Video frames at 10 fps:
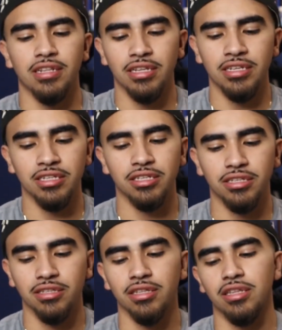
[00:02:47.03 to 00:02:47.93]

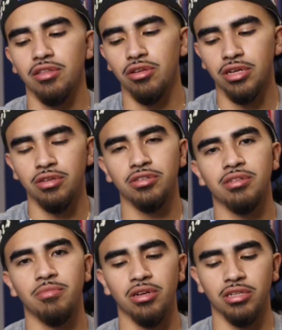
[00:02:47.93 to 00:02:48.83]
These, you can use
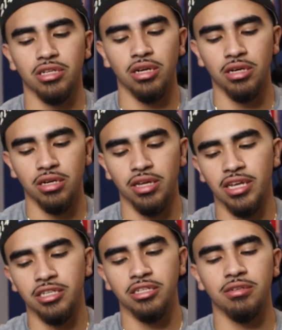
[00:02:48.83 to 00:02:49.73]
them on your
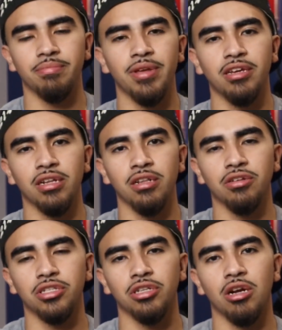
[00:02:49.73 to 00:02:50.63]
edge up, make it a
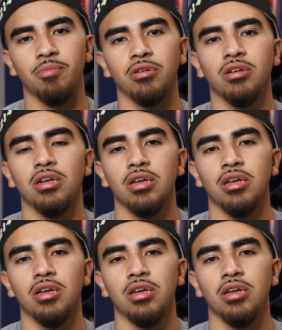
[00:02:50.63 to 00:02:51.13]
little sharper,